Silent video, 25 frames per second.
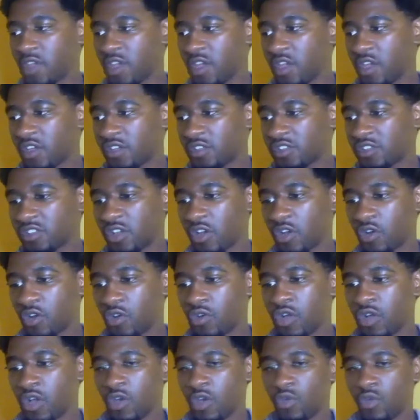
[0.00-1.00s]
So
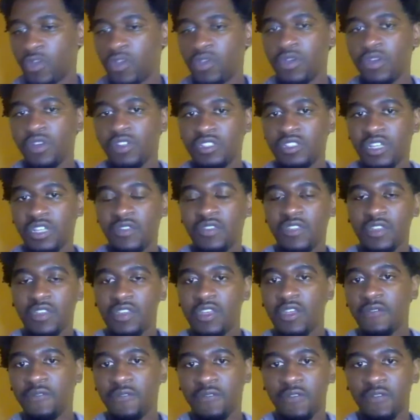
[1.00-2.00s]
when you understand the
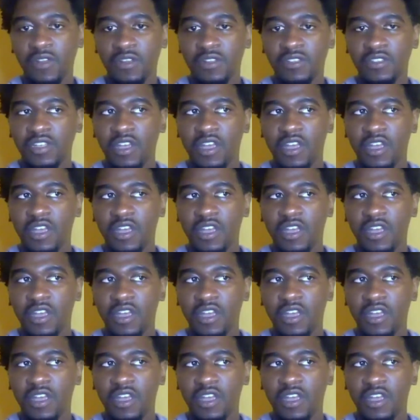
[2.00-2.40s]
difference,